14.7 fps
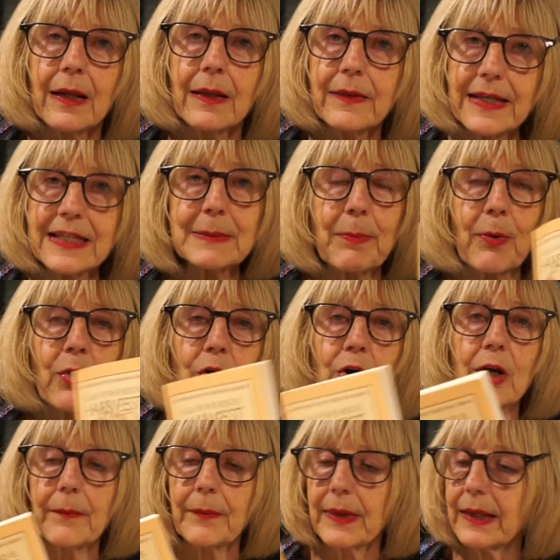This
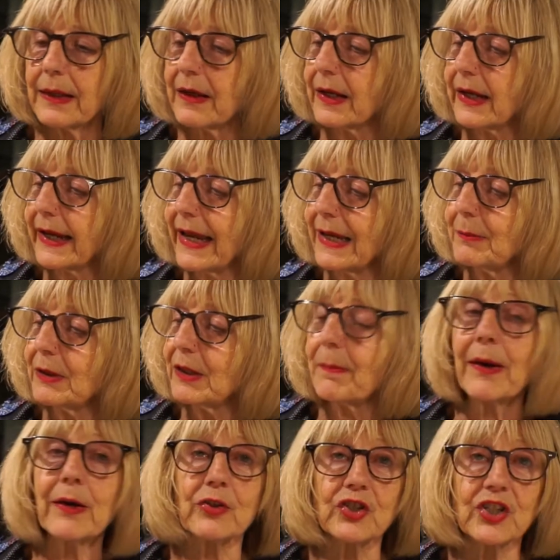book came in the
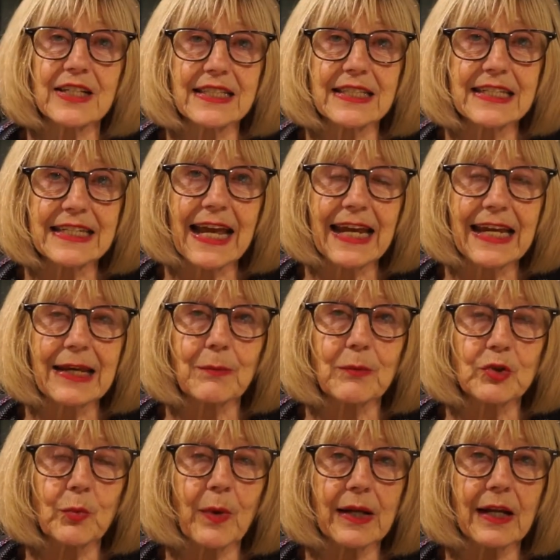post just today. It
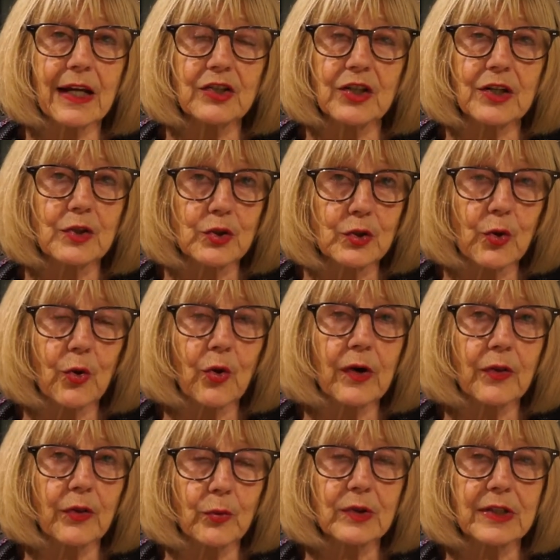was one I just saw
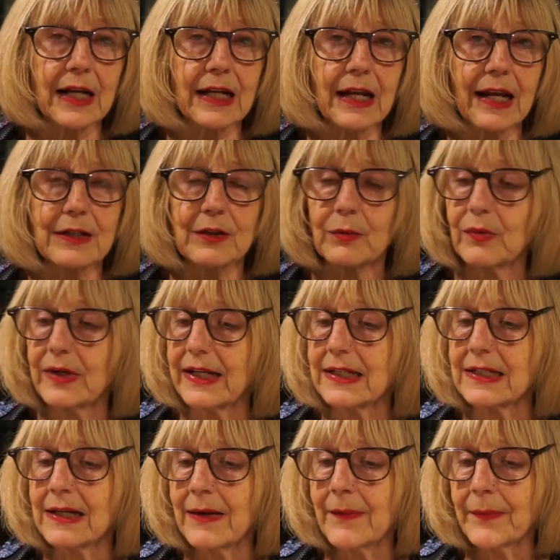and thought I'd like to
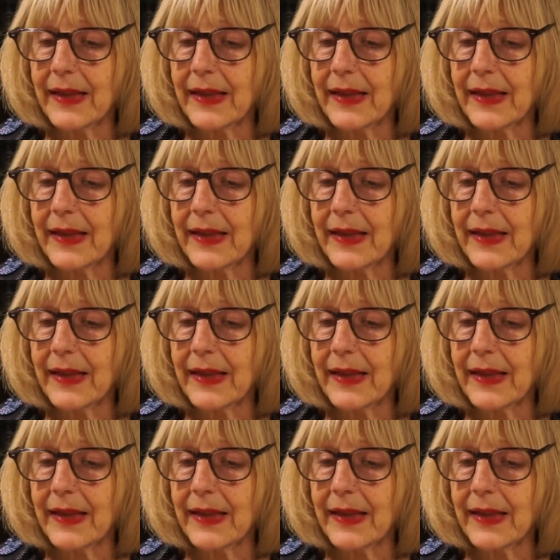read.